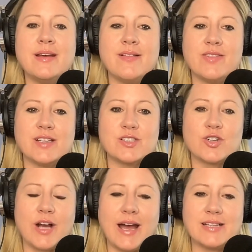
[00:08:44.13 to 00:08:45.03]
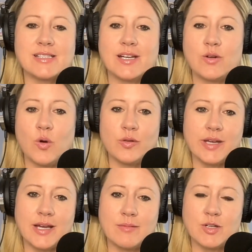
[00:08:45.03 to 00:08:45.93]
These grads can
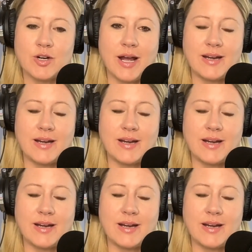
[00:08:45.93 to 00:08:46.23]
only come to grad